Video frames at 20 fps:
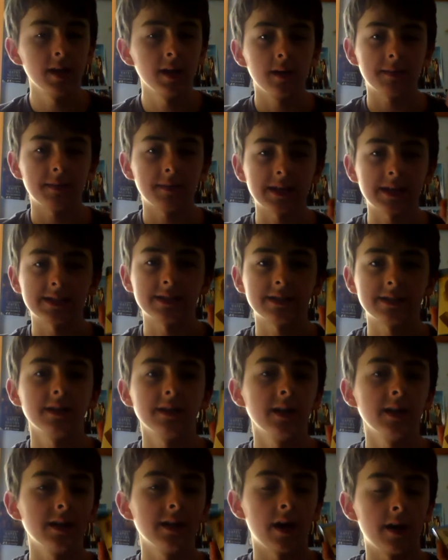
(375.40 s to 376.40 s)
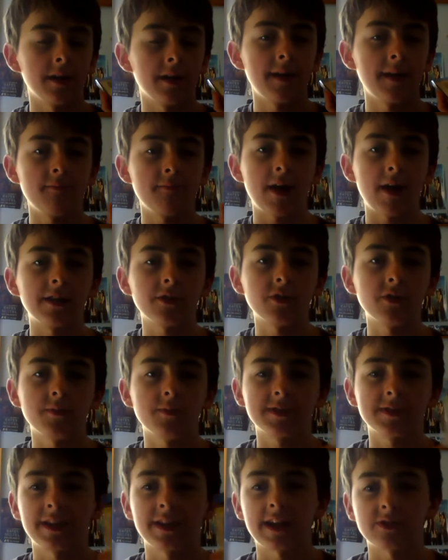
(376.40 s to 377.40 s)
Because uh, then Bradley Cooper
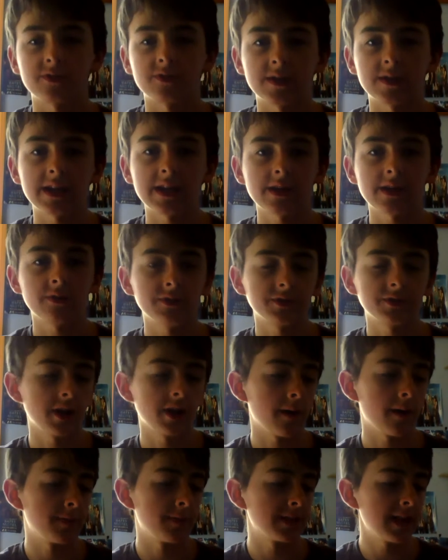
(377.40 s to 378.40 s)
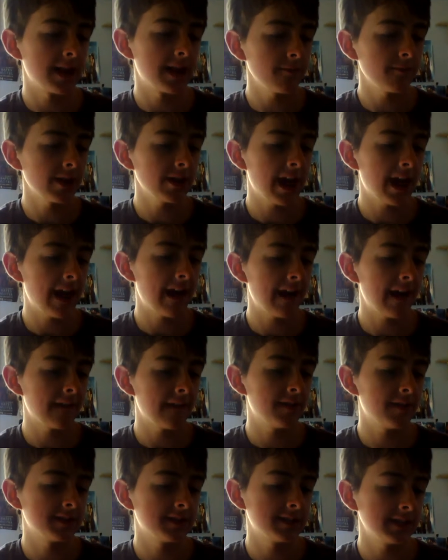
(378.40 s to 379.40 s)
said that's what the Eagles got. But then we have
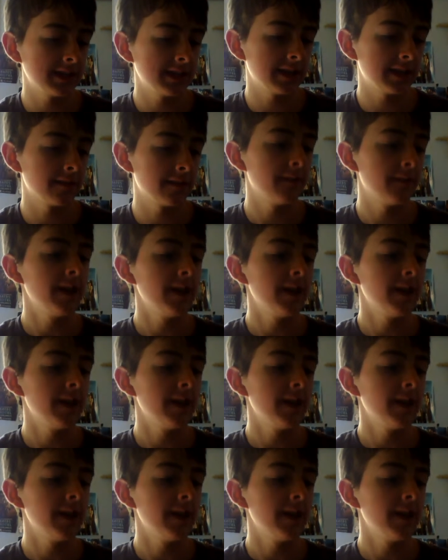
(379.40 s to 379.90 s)
the scene.